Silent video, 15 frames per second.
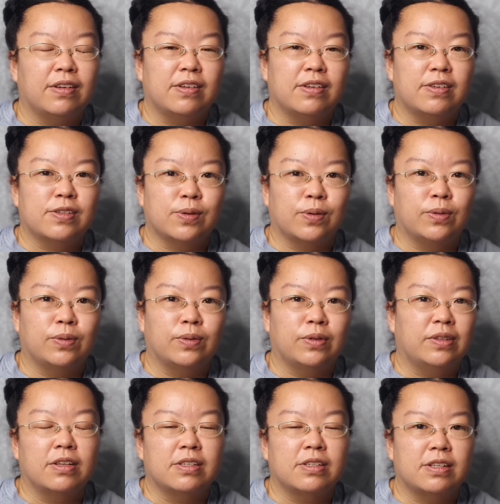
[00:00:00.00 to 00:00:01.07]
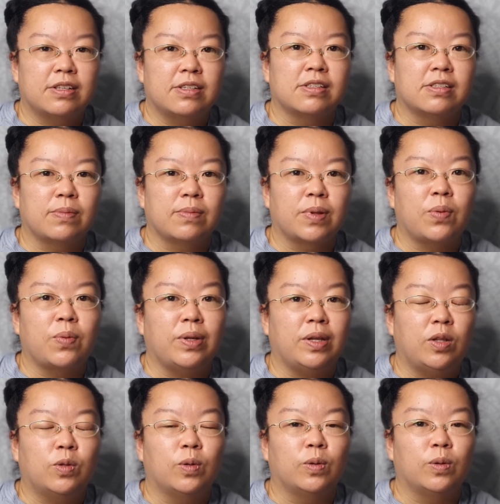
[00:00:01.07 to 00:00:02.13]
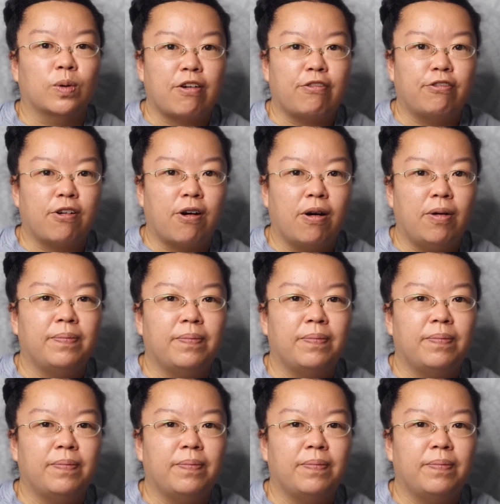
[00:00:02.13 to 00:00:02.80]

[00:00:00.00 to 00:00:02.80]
So this is something we need to look out for.